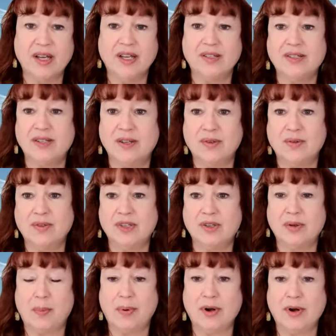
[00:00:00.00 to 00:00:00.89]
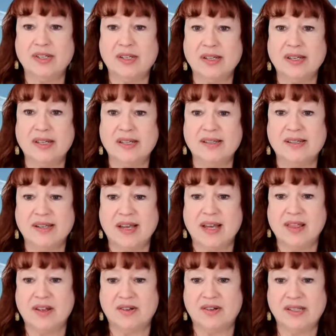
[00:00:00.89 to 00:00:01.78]
So a person can
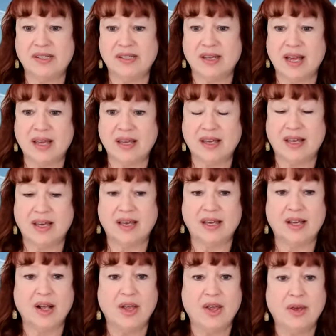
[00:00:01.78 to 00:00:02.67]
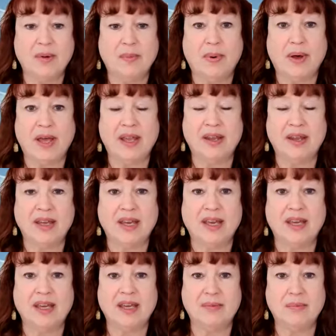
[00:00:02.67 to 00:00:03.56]
say they're psychic, but
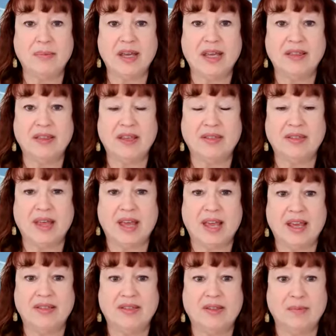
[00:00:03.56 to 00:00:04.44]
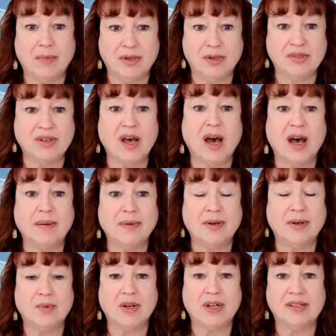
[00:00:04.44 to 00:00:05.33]
it can mean that the most
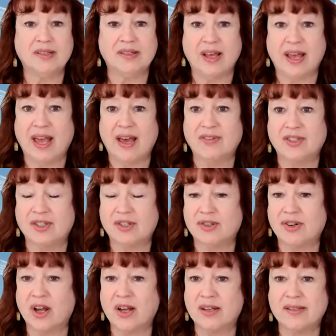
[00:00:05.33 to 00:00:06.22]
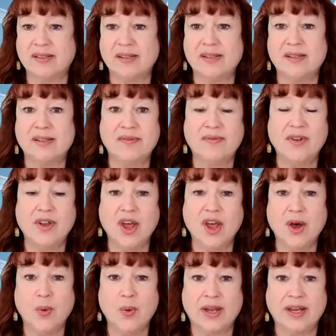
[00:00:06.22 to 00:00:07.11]
common one is they have a strong sense of
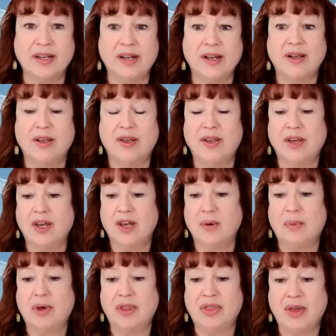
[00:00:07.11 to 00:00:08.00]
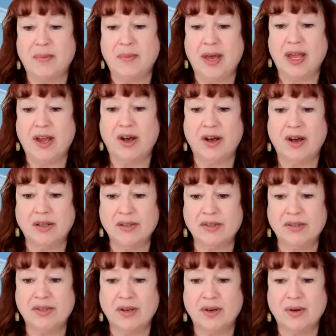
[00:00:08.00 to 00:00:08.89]
knowing. But they might
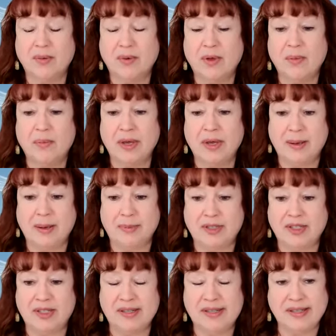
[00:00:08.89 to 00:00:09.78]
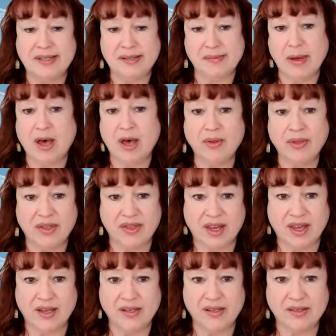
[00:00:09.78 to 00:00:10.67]
also be able to smell
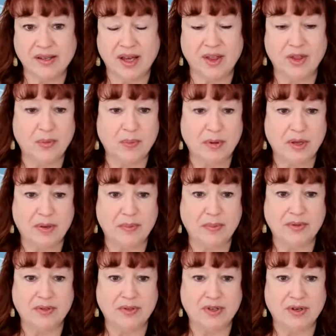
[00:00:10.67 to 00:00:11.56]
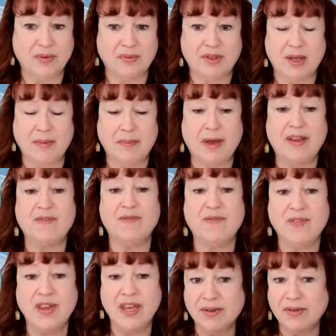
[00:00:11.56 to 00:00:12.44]
things other people don't. They might
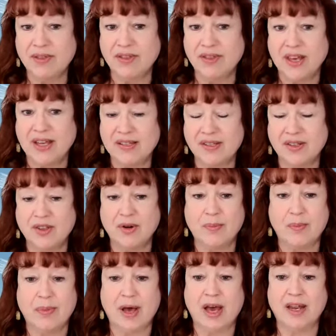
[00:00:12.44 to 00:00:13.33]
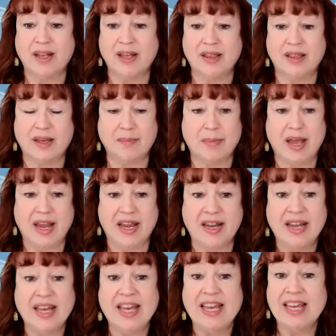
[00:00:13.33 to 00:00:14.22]
feel things in their body. They might
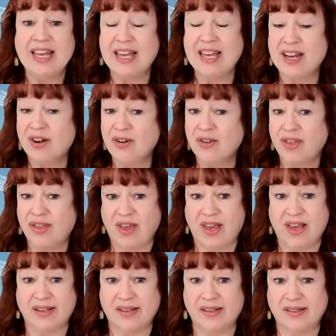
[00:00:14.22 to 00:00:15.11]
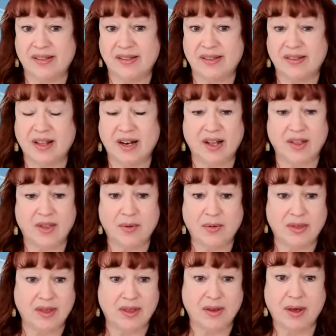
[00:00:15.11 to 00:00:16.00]
hear things
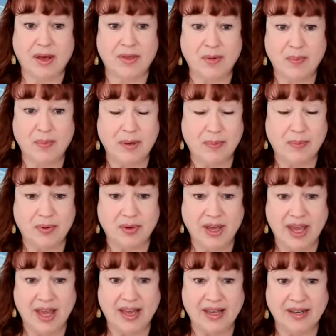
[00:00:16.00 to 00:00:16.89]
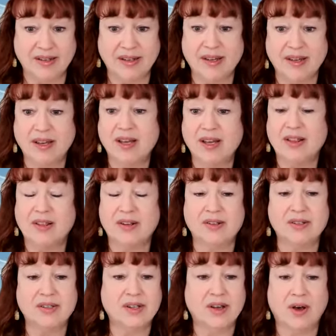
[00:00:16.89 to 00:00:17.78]
that other people can't.
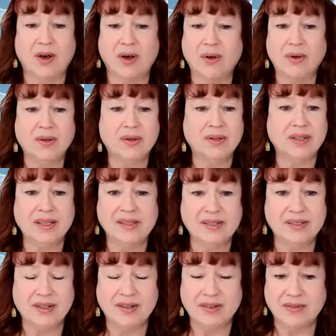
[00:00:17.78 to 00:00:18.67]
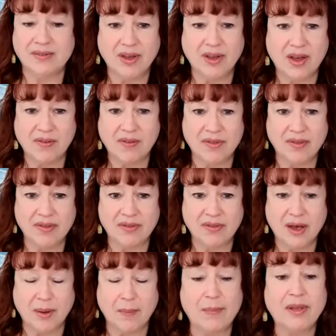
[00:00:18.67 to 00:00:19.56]
There's a whole list of
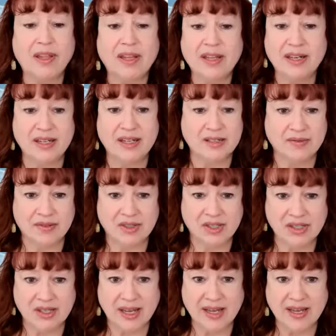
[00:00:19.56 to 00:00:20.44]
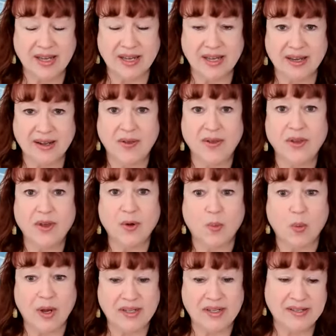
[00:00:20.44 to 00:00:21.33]
abilities for psychic.
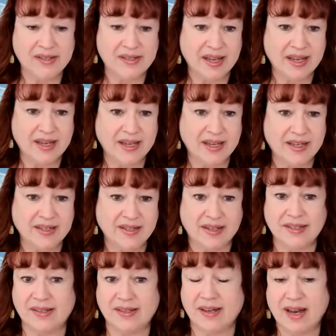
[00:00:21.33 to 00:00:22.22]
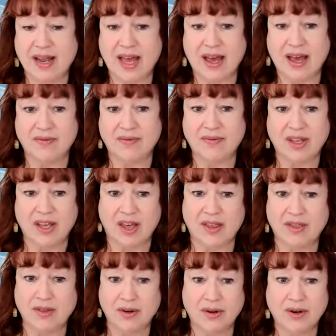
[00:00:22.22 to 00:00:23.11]
One psychic doesn't have the
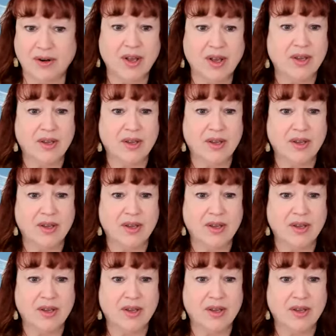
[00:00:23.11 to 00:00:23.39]
other,